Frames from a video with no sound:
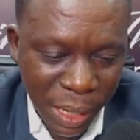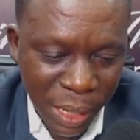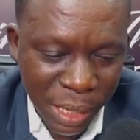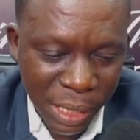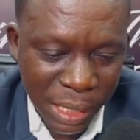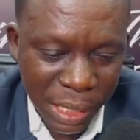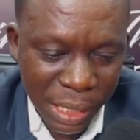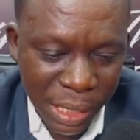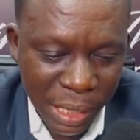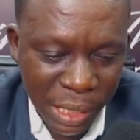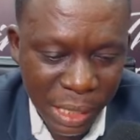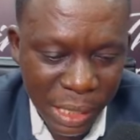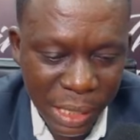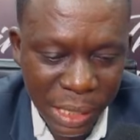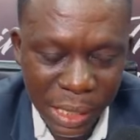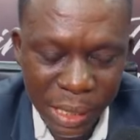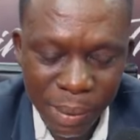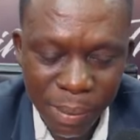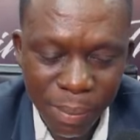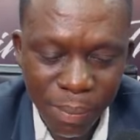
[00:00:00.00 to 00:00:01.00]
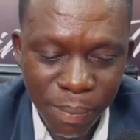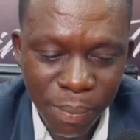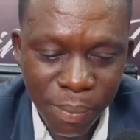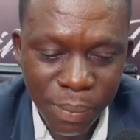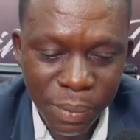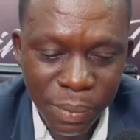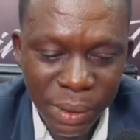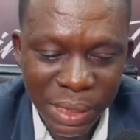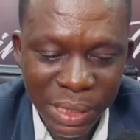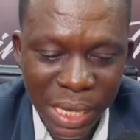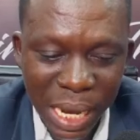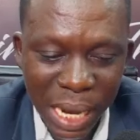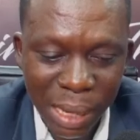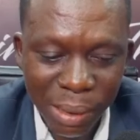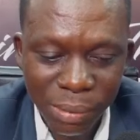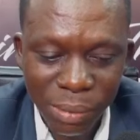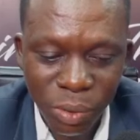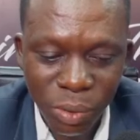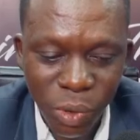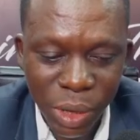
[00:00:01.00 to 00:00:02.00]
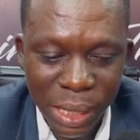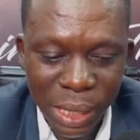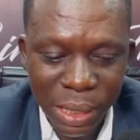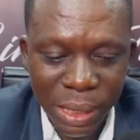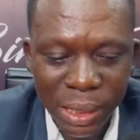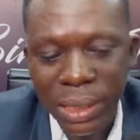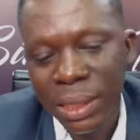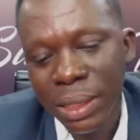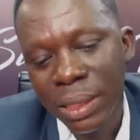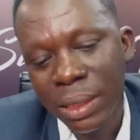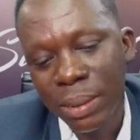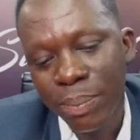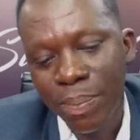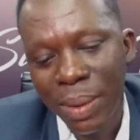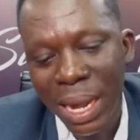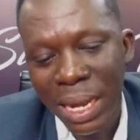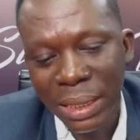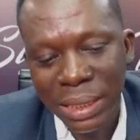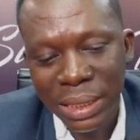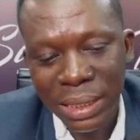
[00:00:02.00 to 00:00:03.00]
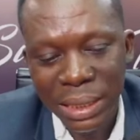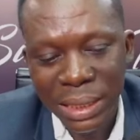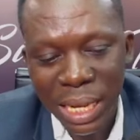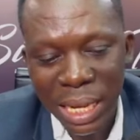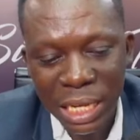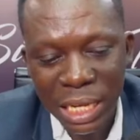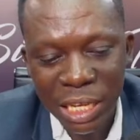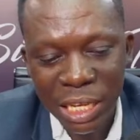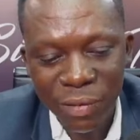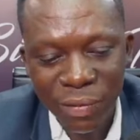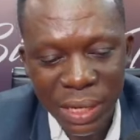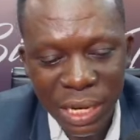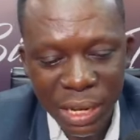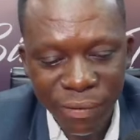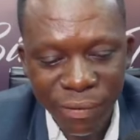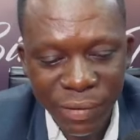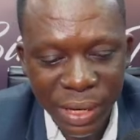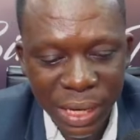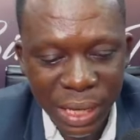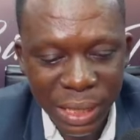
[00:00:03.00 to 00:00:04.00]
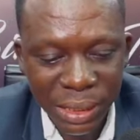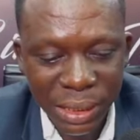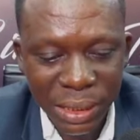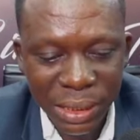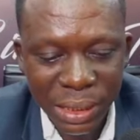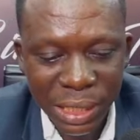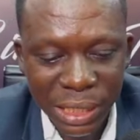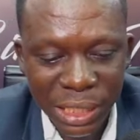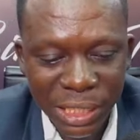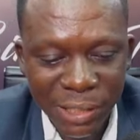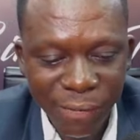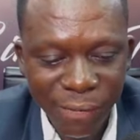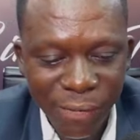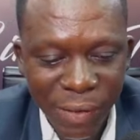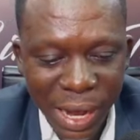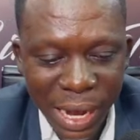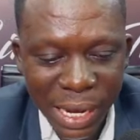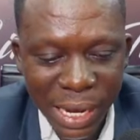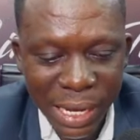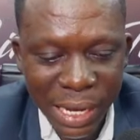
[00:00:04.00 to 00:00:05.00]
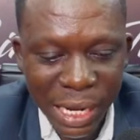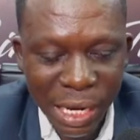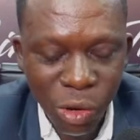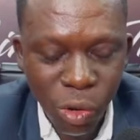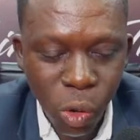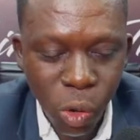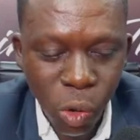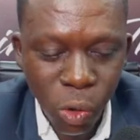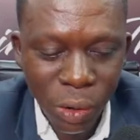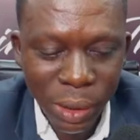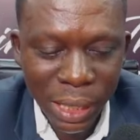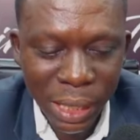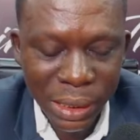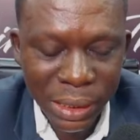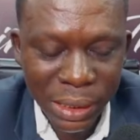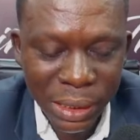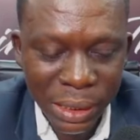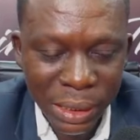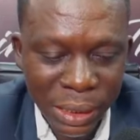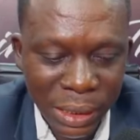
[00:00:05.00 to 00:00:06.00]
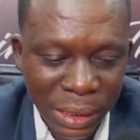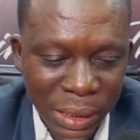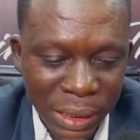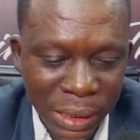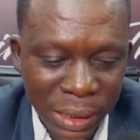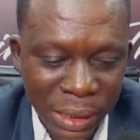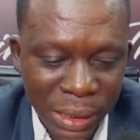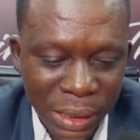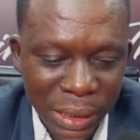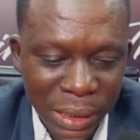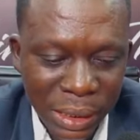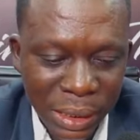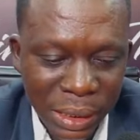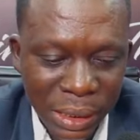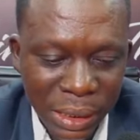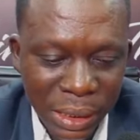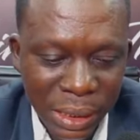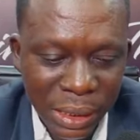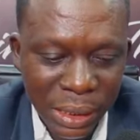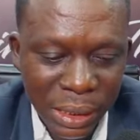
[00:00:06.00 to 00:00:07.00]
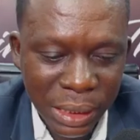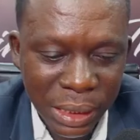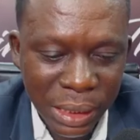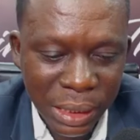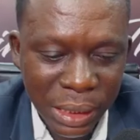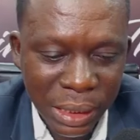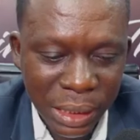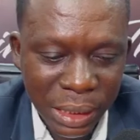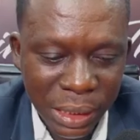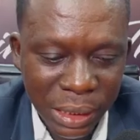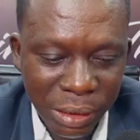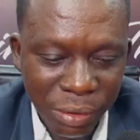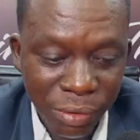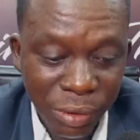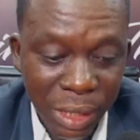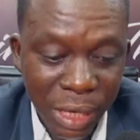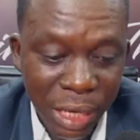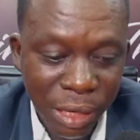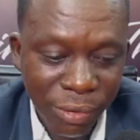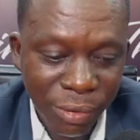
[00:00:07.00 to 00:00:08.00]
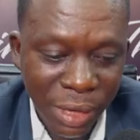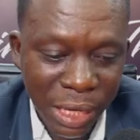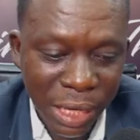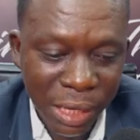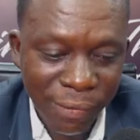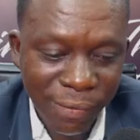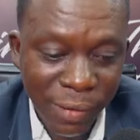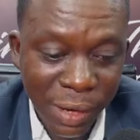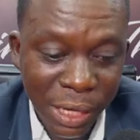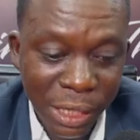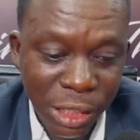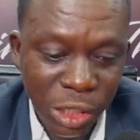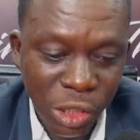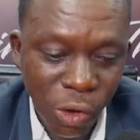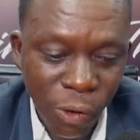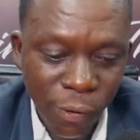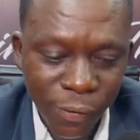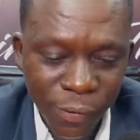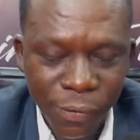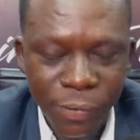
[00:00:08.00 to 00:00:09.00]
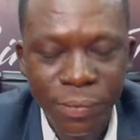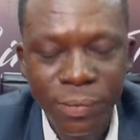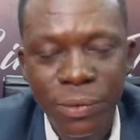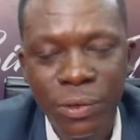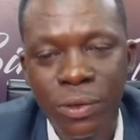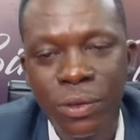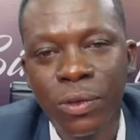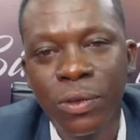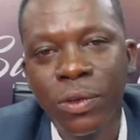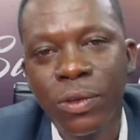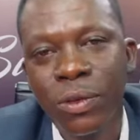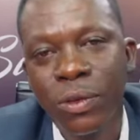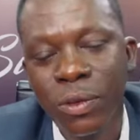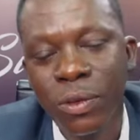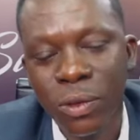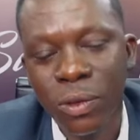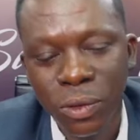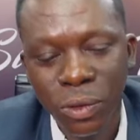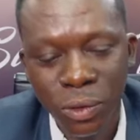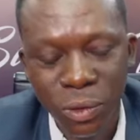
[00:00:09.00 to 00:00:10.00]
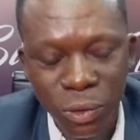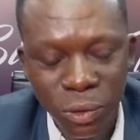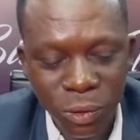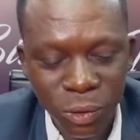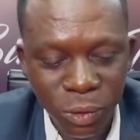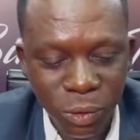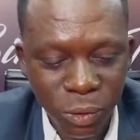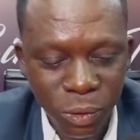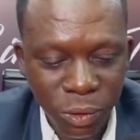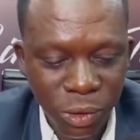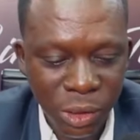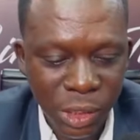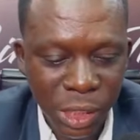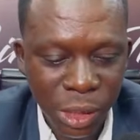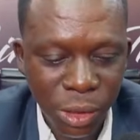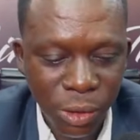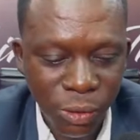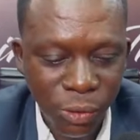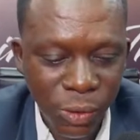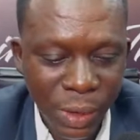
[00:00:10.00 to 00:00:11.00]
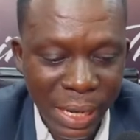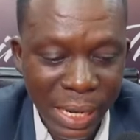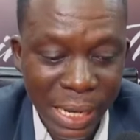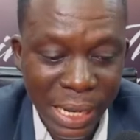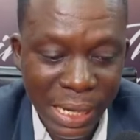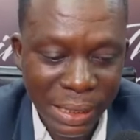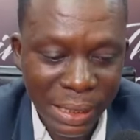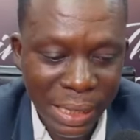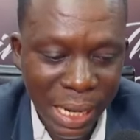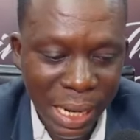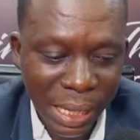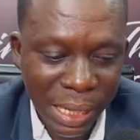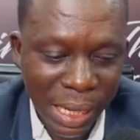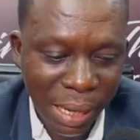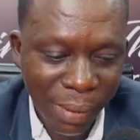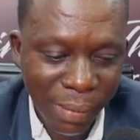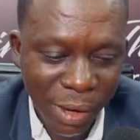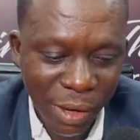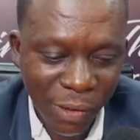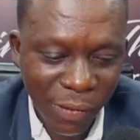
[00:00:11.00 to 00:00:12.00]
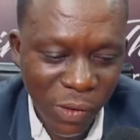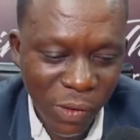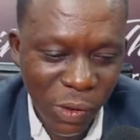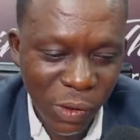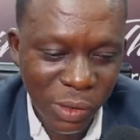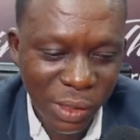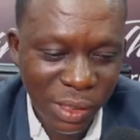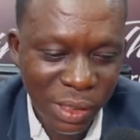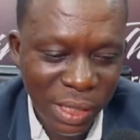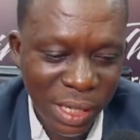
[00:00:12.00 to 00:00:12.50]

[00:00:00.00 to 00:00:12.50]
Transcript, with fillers: the times when parties are giving evidence, mm -hmm. testifying, and mm -hmm. all mm-hmm. that. Mm -hmm. it's really, really very tough to, to, to, to, to sit through a case like that. But of course,